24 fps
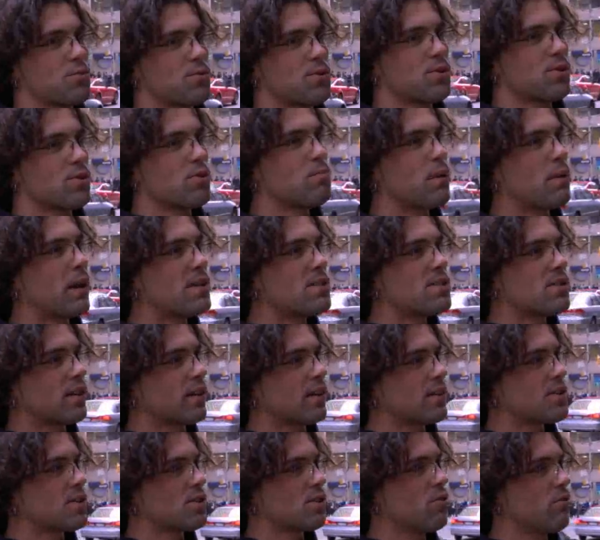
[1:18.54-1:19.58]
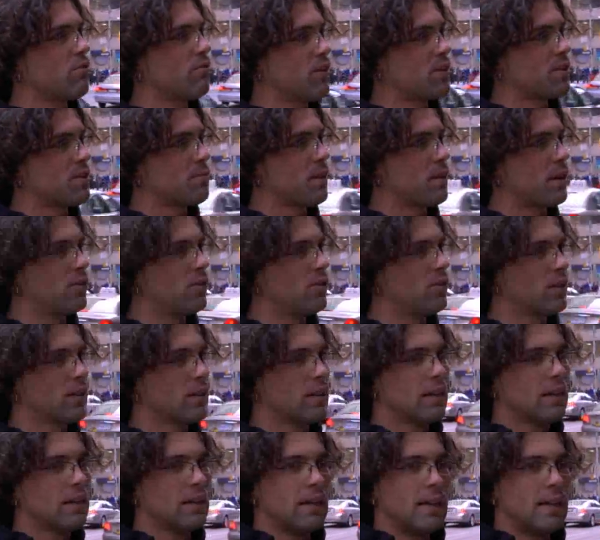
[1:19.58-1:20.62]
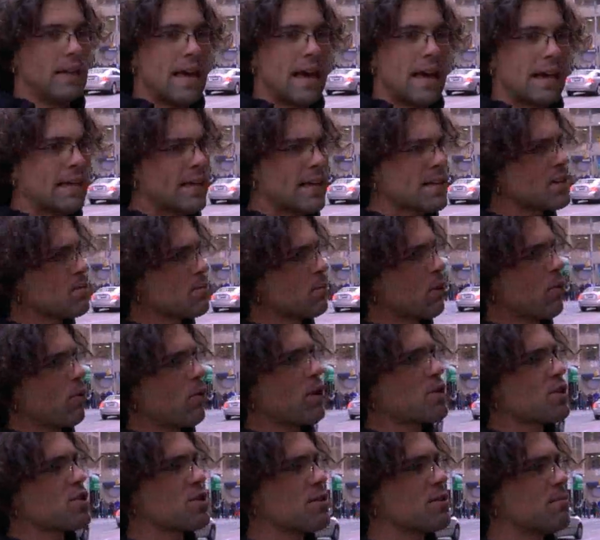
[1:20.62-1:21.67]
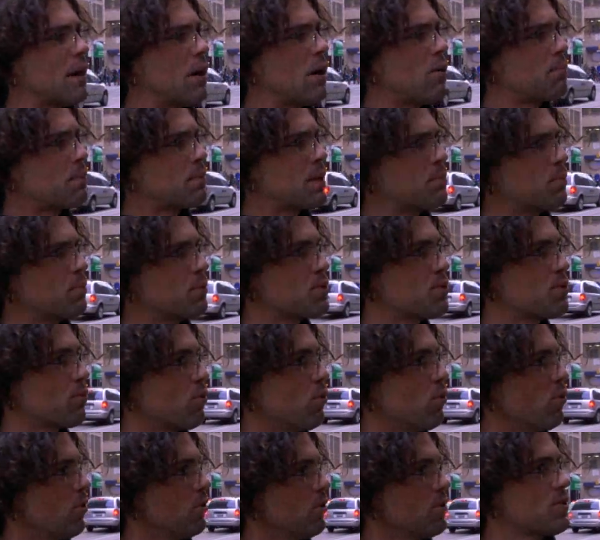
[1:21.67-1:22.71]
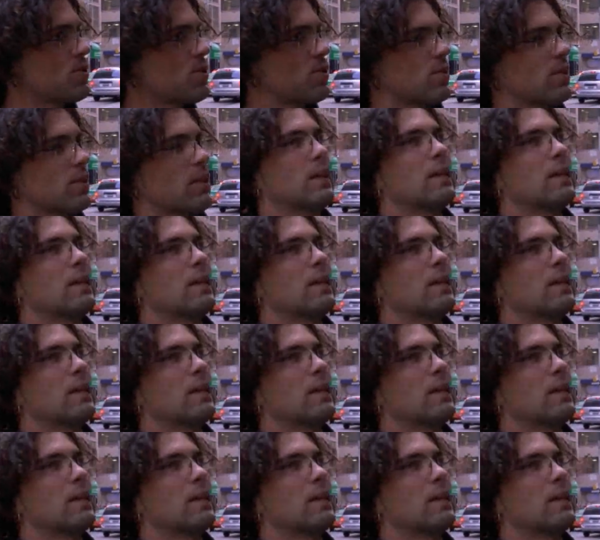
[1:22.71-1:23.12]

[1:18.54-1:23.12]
was so basic and so fundamental. And I asked them a question about people's roles,